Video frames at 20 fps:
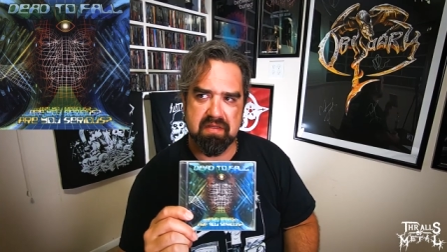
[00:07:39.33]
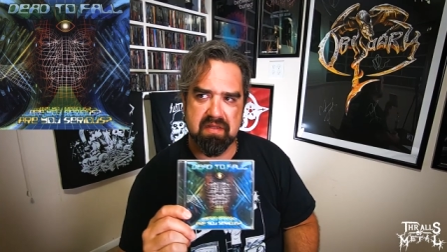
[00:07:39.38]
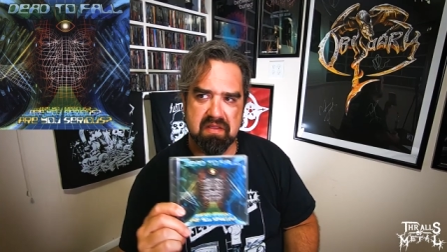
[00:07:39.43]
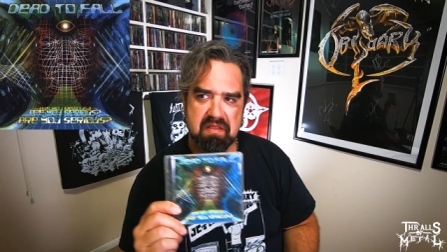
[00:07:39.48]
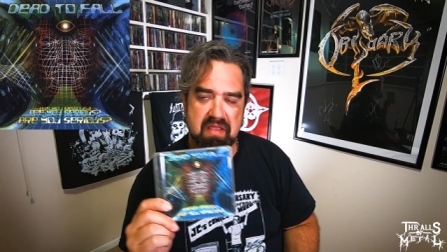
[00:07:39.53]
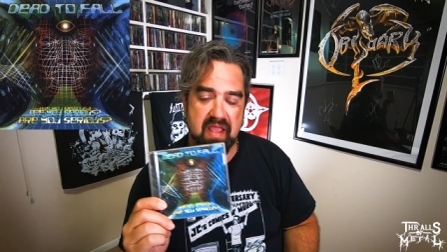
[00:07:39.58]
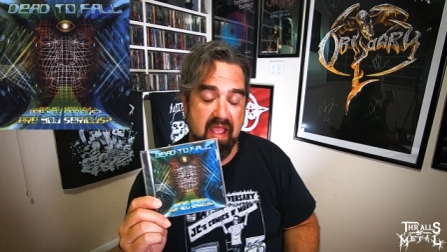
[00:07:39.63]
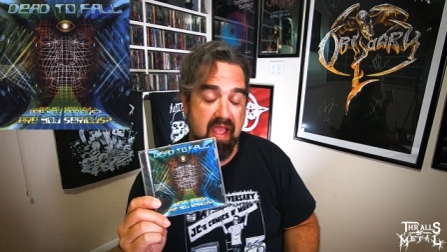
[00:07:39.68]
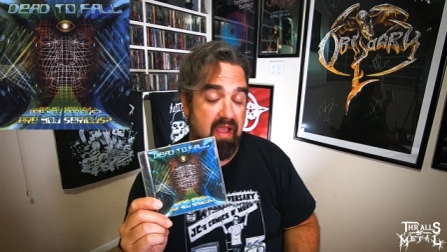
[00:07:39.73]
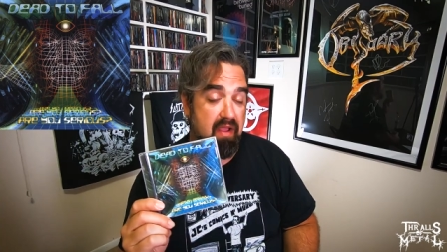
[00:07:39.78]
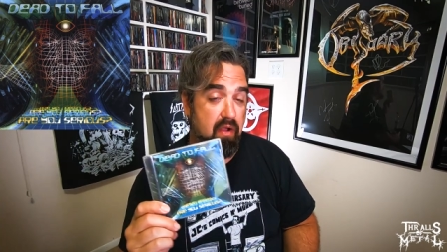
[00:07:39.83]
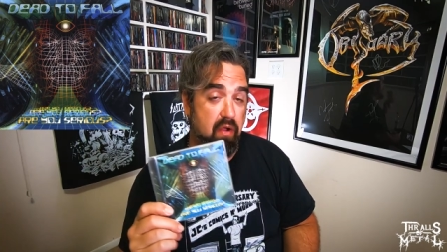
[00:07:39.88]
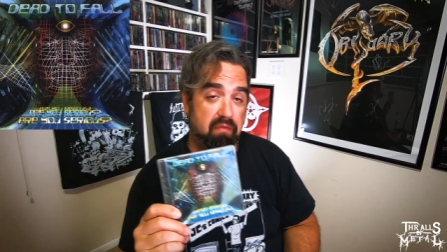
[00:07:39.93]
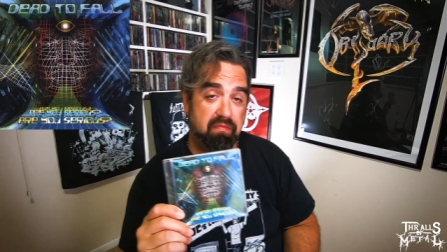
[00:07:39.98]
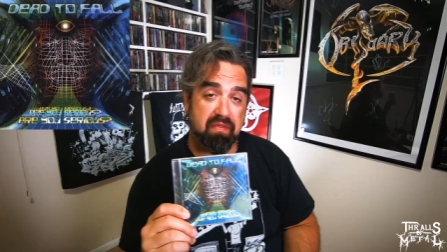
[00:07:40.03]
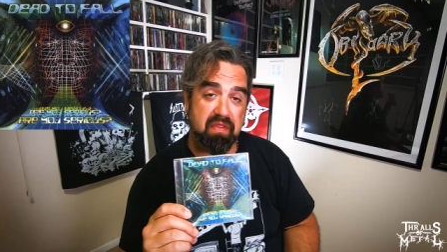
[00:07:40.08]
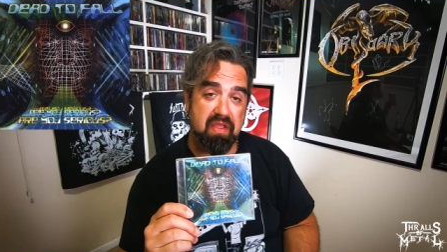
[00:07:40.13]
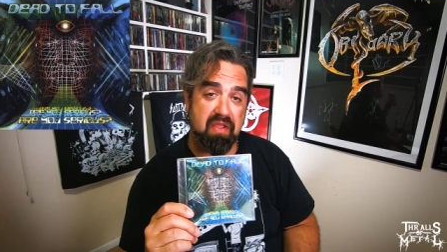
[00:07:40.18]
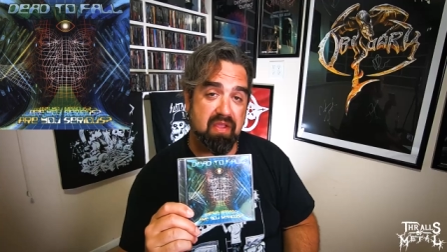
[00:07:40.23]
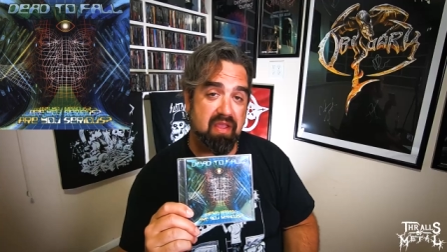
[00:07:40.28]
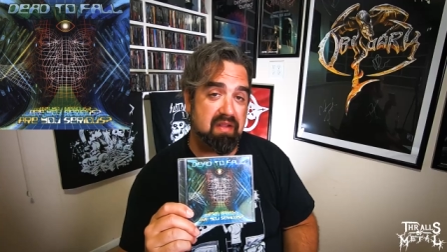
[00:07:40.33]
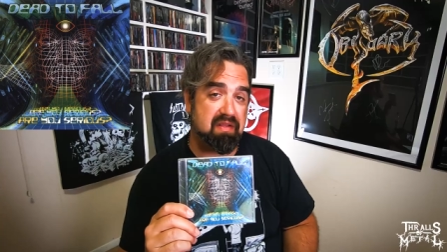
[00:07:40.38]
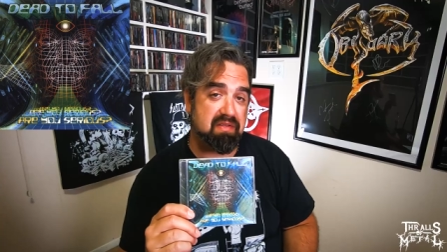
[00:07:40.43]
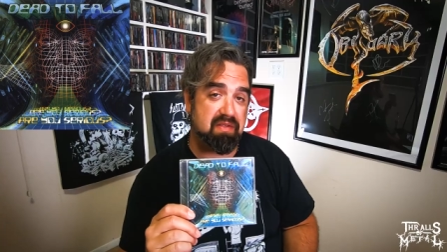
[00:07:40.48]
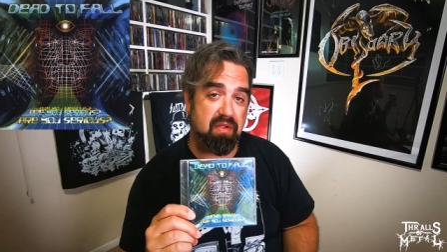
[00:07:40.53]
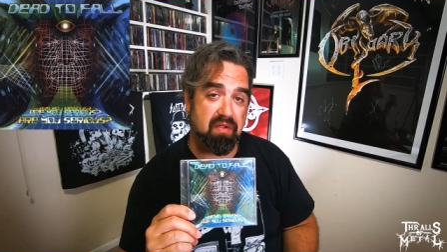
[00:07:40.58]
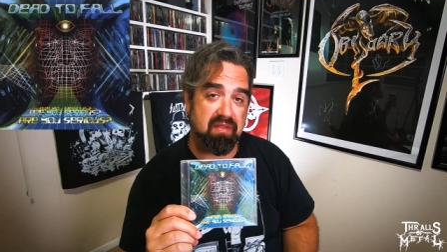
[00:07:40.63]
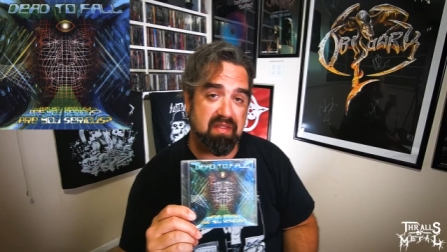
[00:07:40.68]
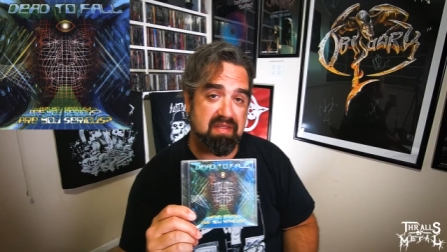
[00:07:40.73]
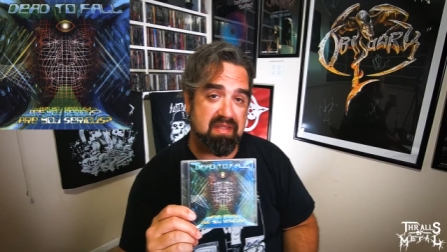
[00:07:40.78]
yeah, hopefully you get as
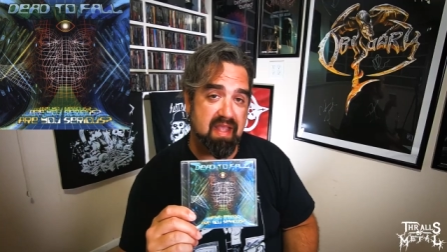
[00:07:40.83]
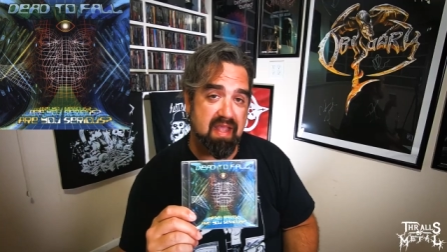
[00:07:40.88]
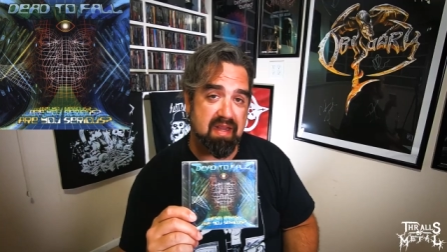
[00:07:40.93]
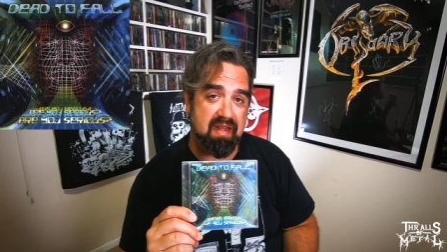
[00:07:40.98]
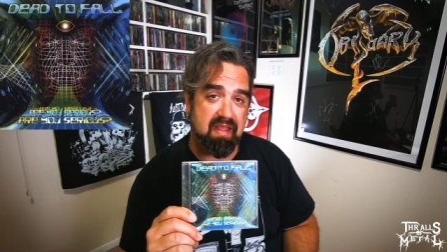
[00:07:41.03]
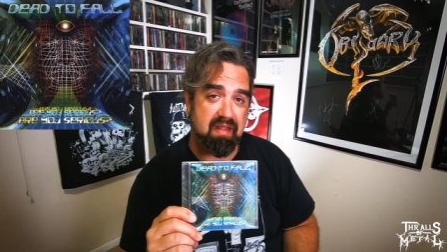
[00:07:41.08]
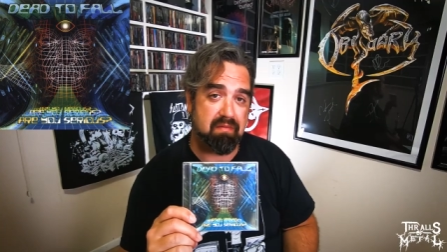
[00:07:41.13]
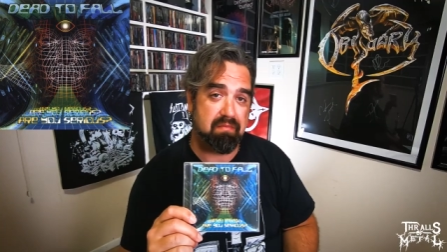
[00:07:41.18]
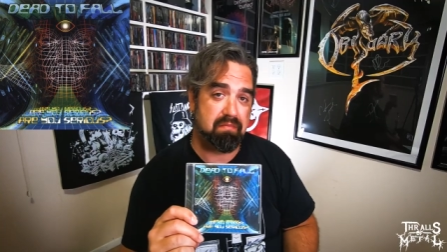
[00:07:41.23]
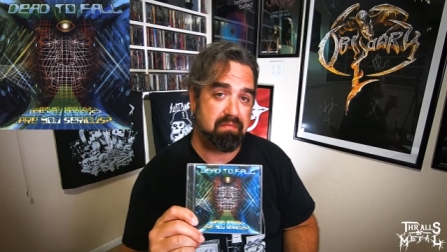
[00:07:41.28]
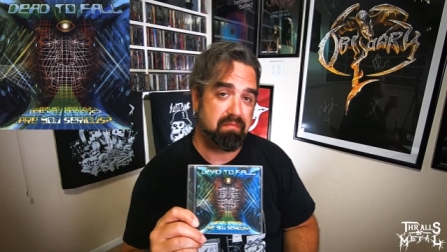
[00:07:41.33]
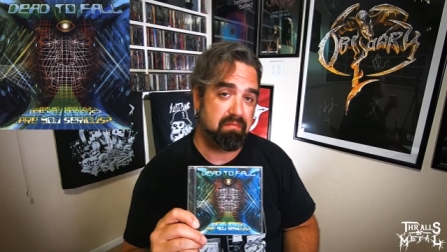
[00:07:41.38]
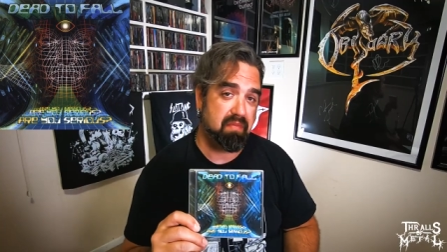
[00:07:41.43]
hooked as I did,